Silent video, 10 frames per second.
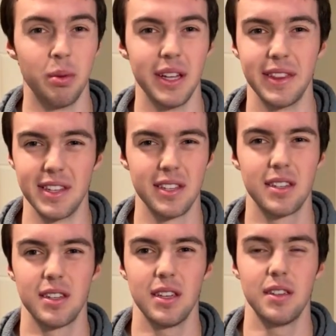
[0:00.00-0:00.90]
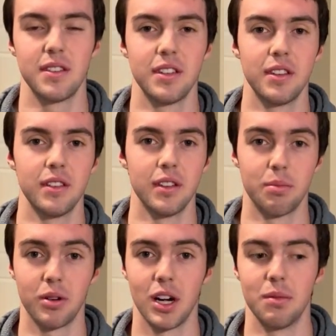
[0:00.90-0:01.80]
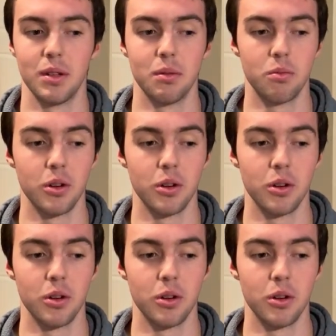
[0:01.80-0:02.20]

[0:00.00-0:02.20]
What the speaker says: but this isn't the problem.